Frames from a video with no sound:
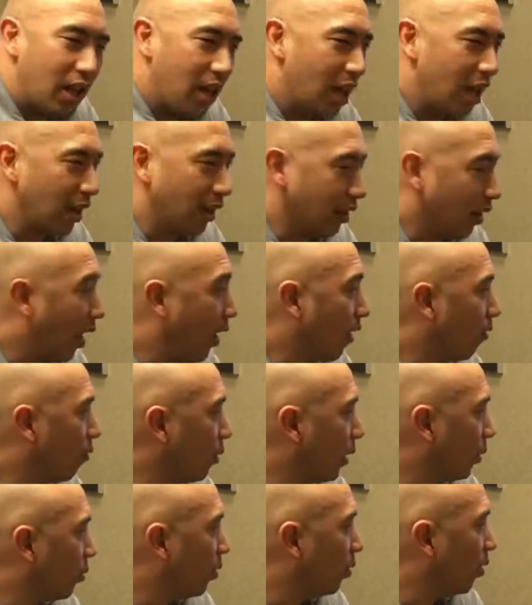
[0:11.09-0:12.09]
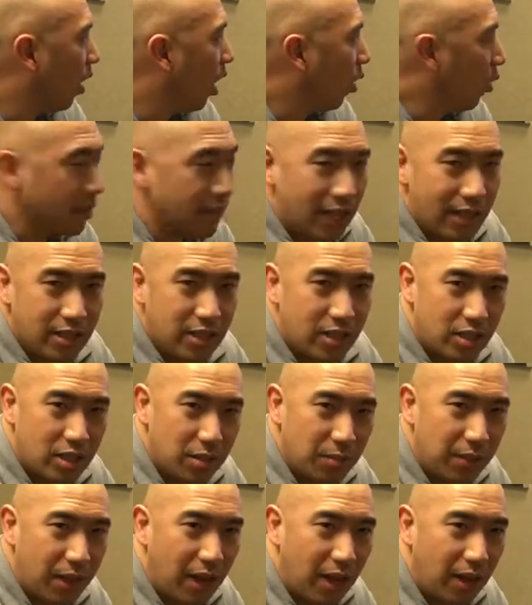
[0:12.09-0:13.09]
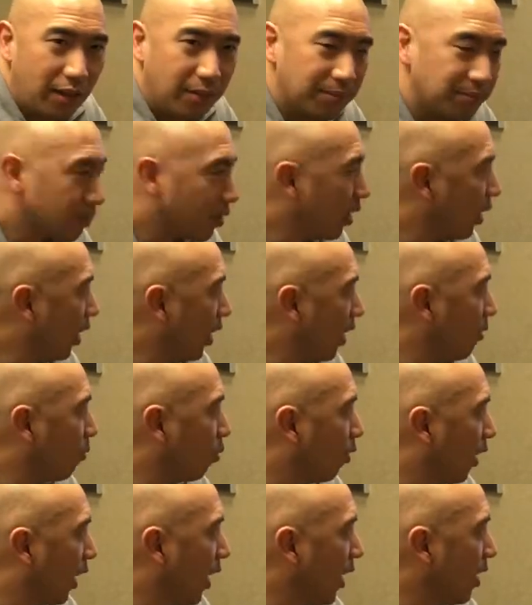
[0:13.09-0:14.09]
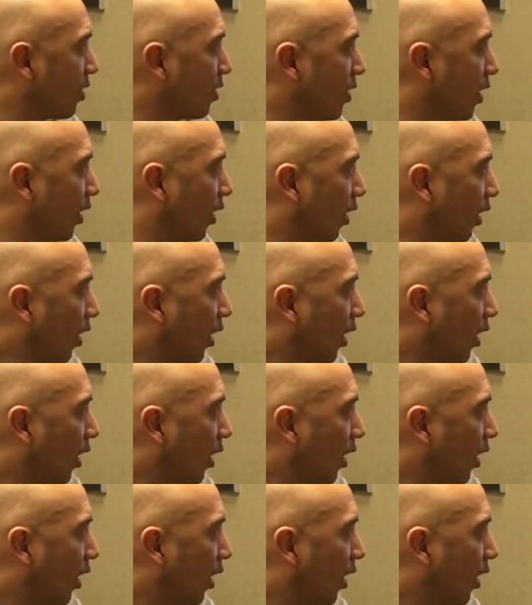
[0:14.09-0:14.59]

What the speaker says: A lot of people always ask us about implants and